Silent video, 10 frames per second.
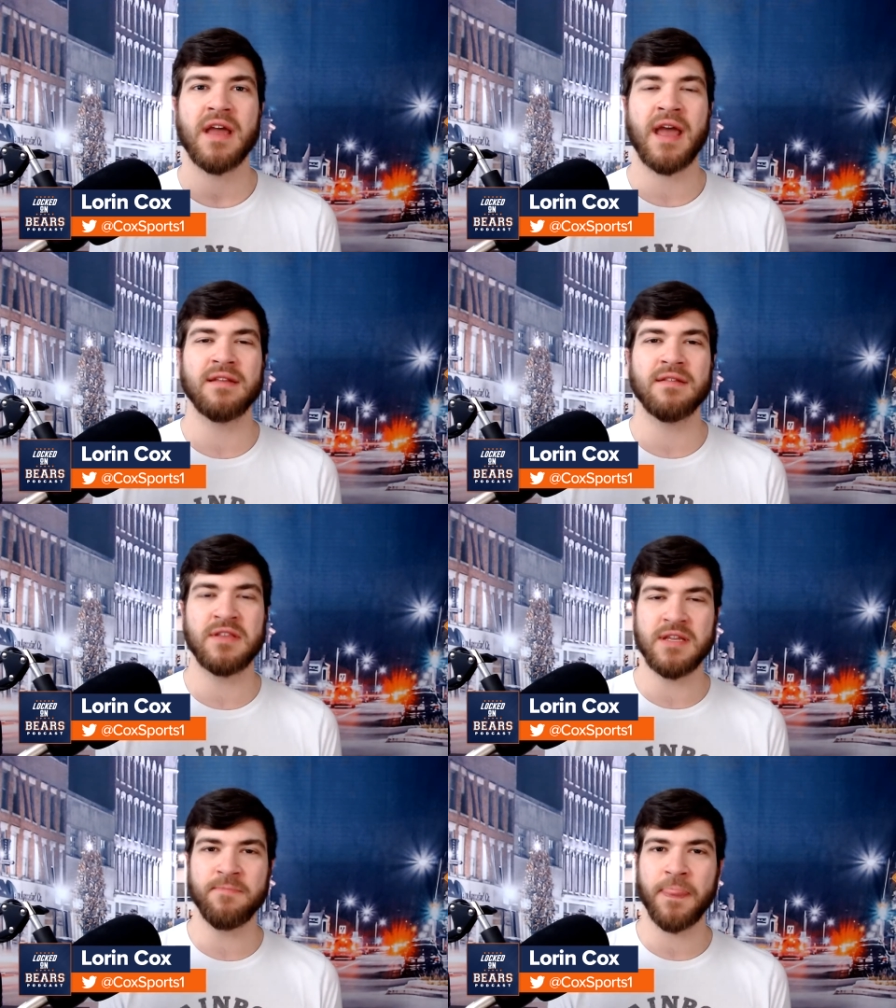And
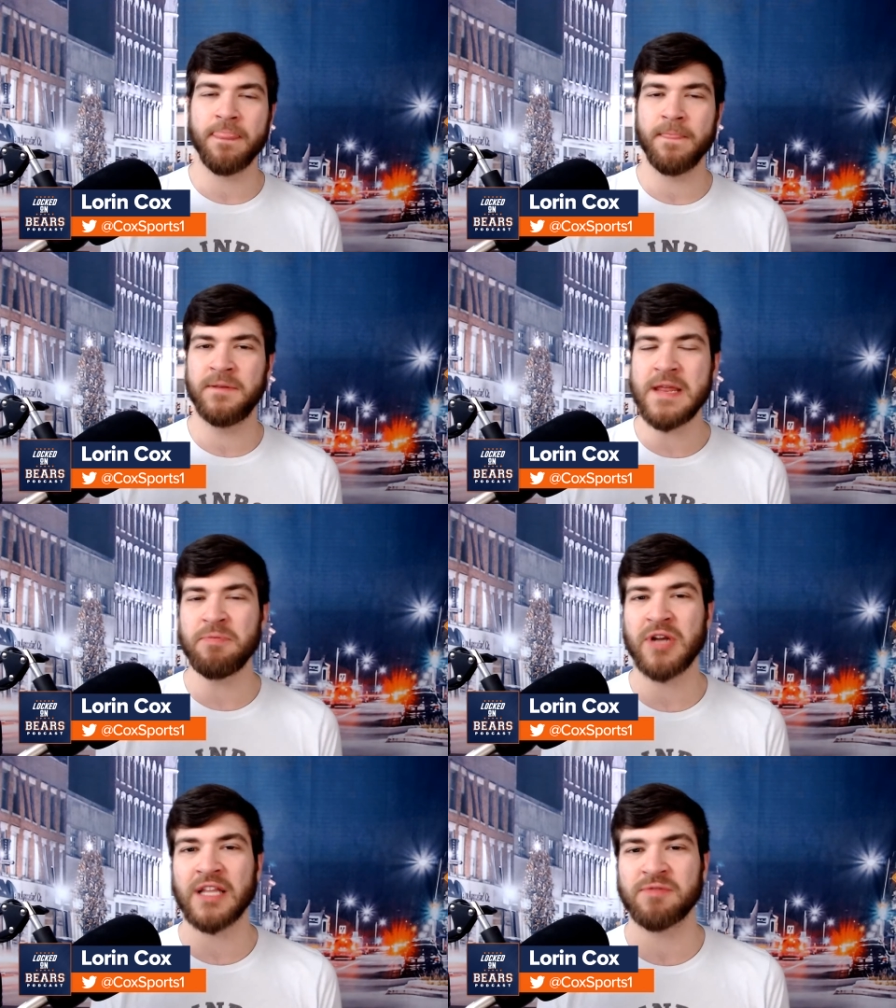the
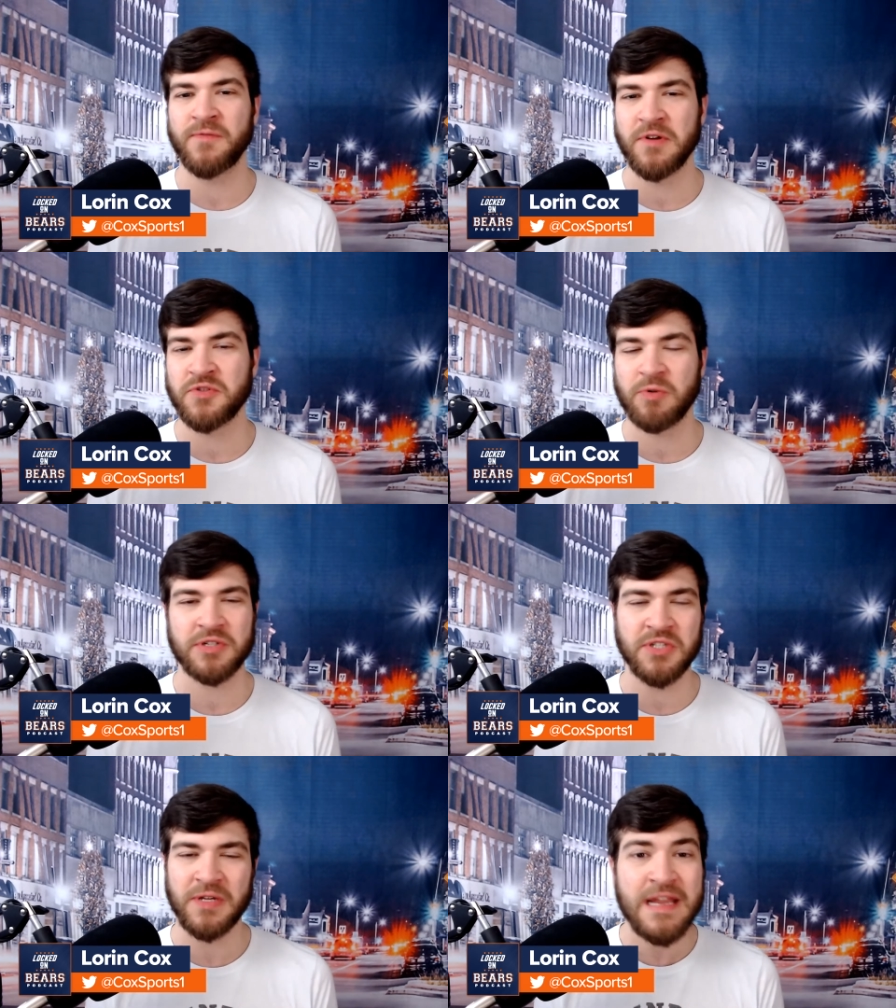deep shots for Fields were
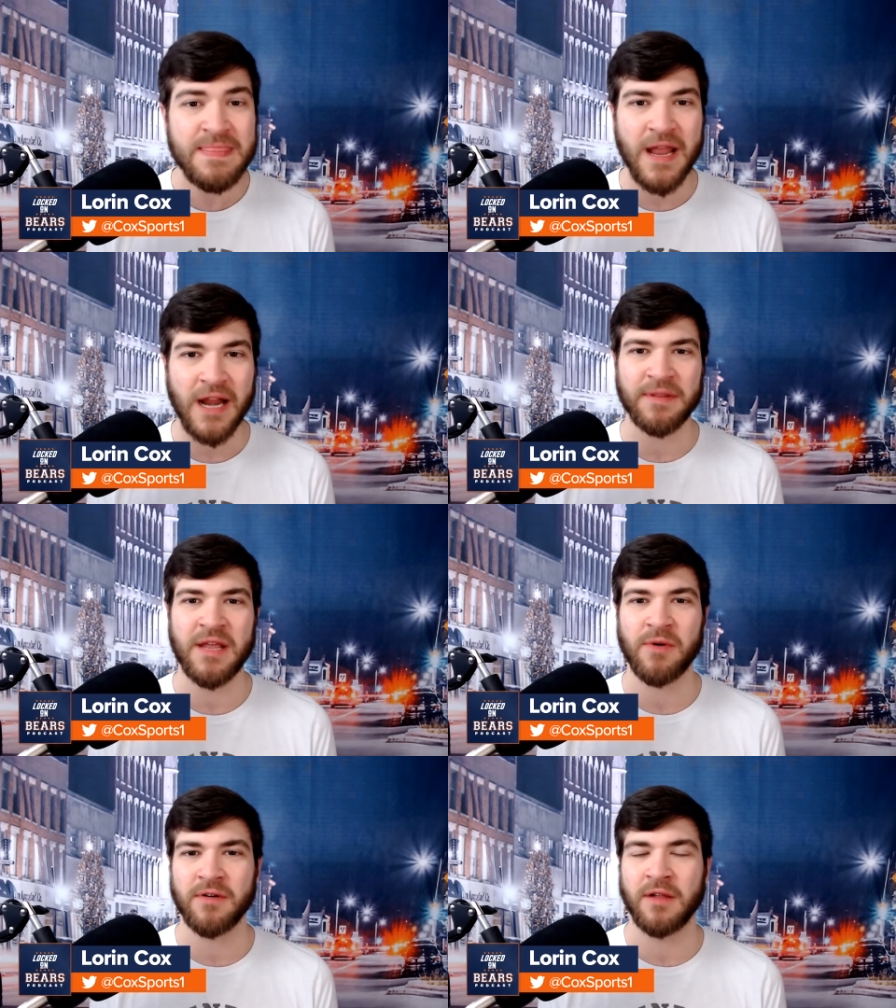still in there, but
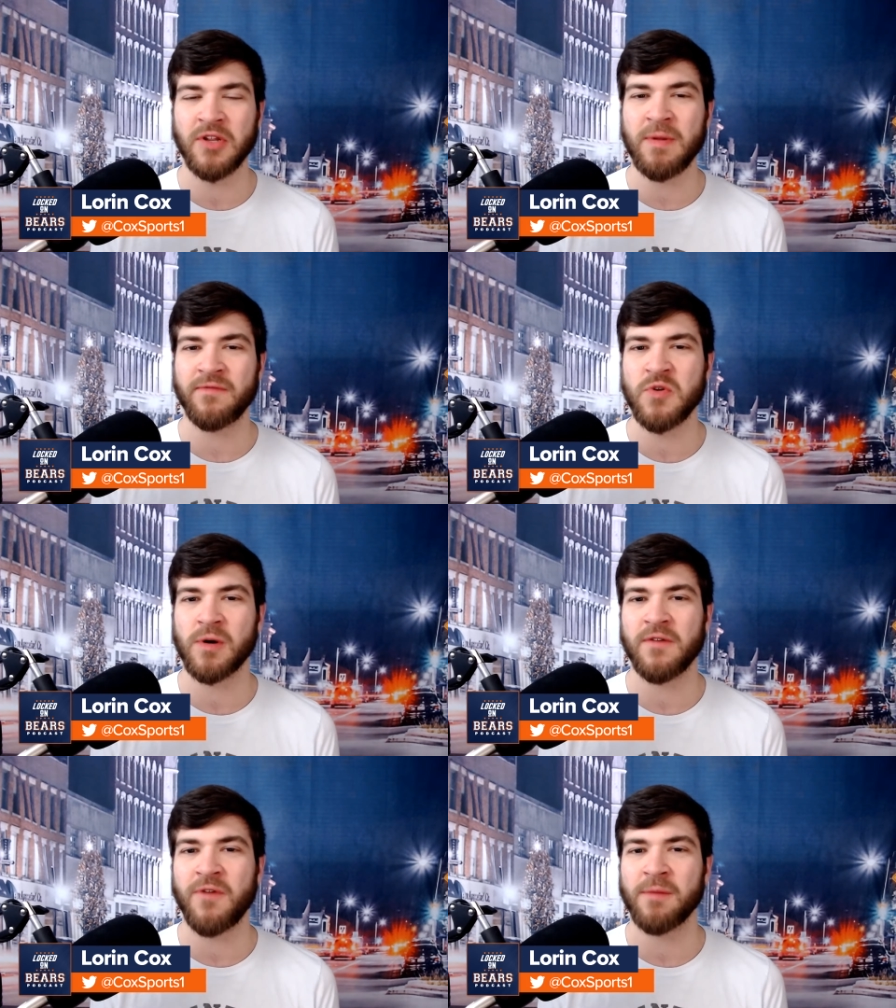they were a little bit
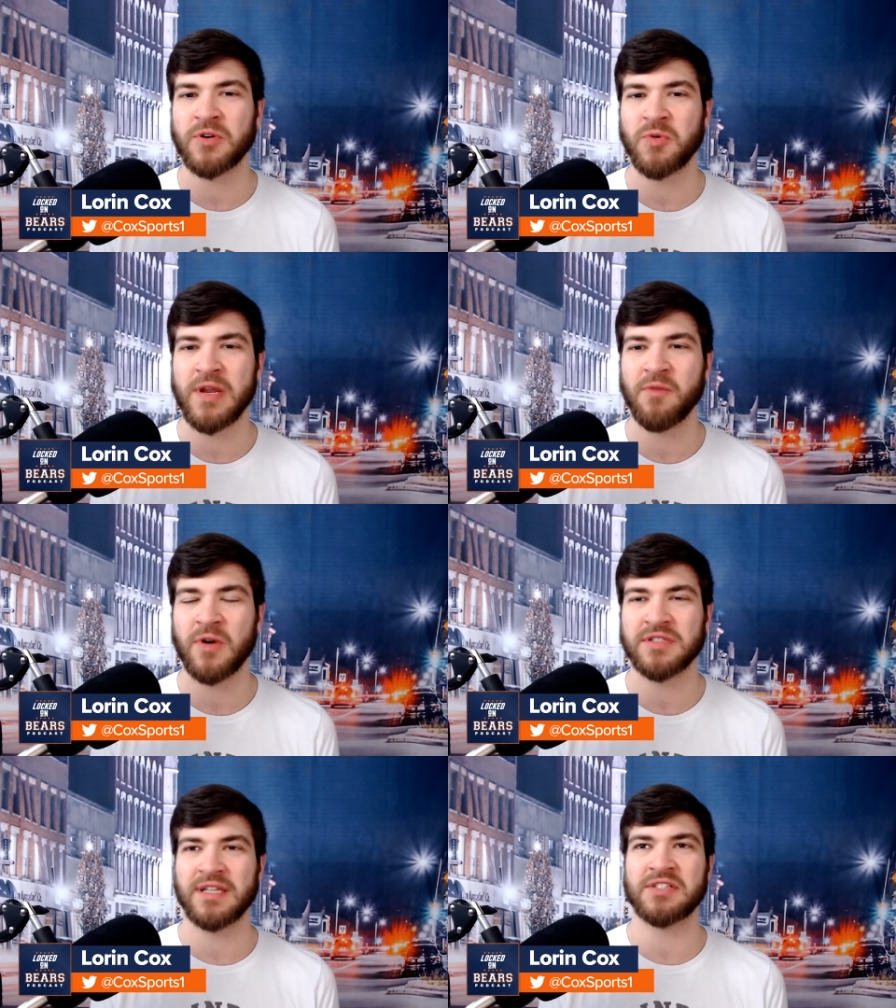fewer and far between, and
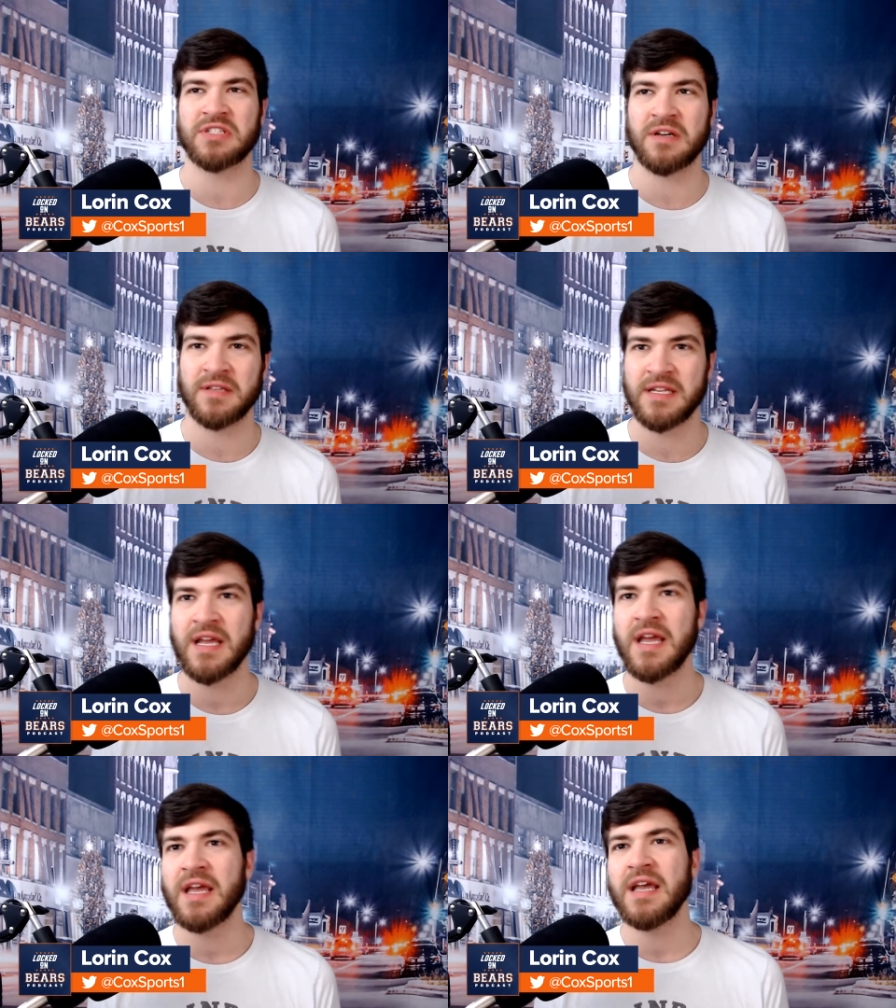wasn't necessarily